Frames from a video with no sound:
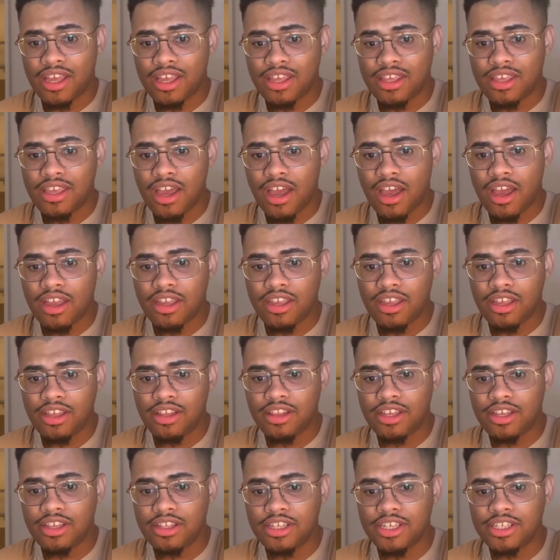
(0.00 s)
Yeah, he
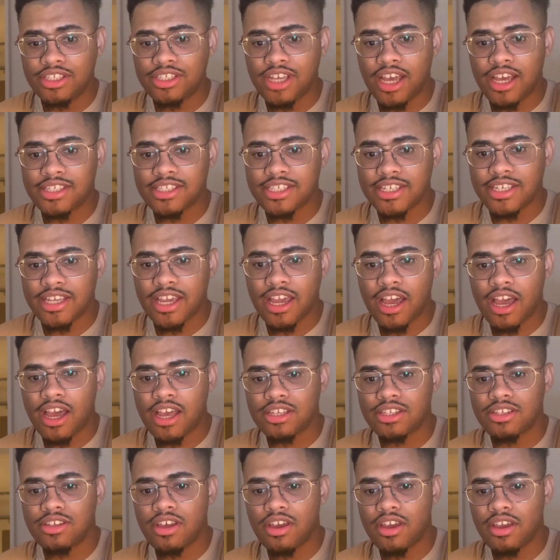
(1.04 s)
literally has a
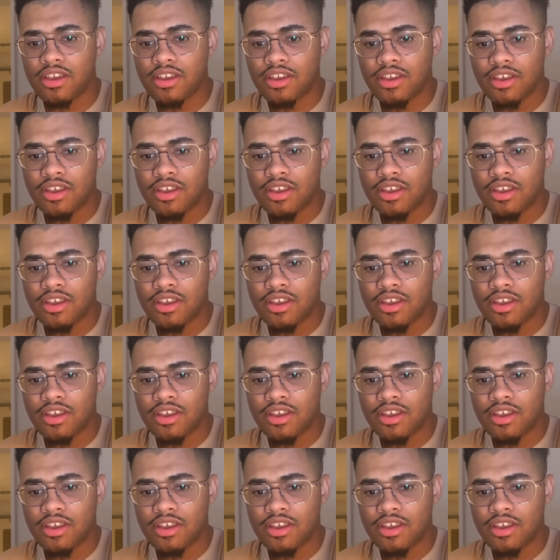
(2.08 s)
cast, like...